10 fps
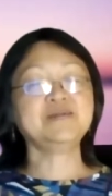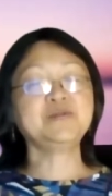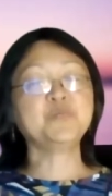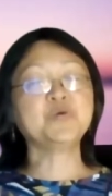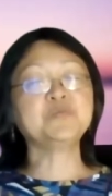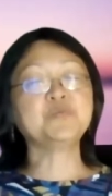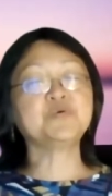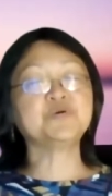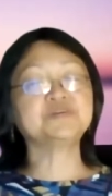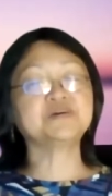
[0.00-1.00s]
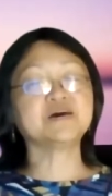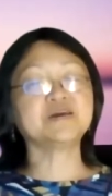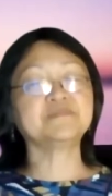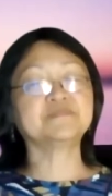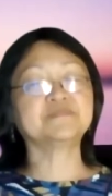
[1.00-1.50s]
And then one more
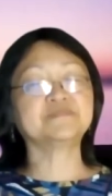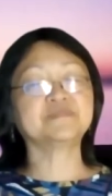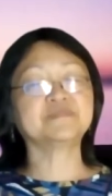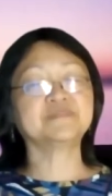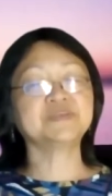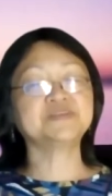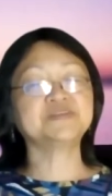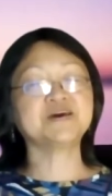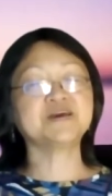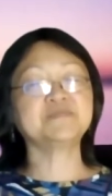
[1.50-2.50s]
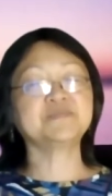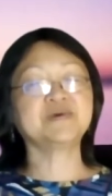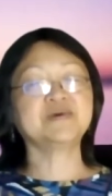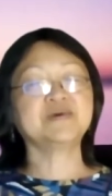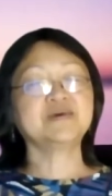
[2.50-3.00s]
time, this time,
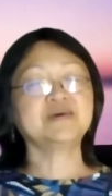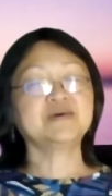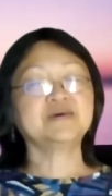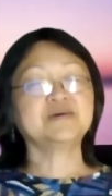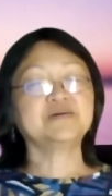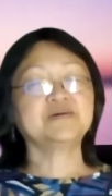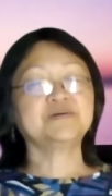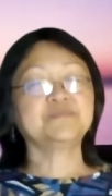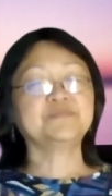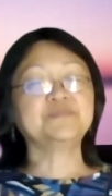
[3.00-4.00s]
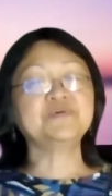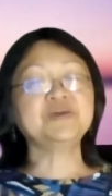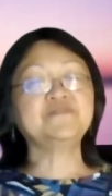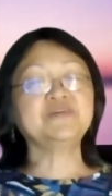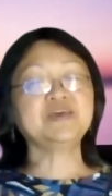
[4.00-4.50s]

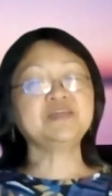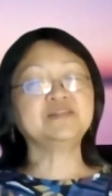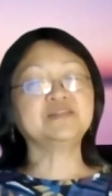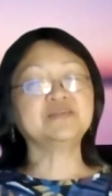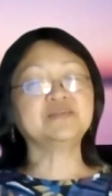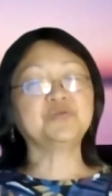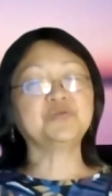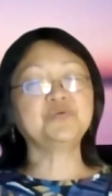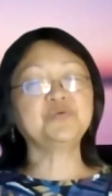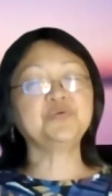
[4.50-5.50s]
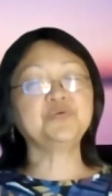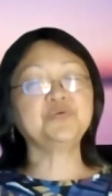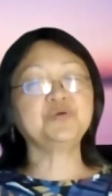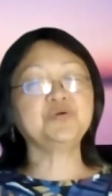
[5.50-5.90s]
breathe in through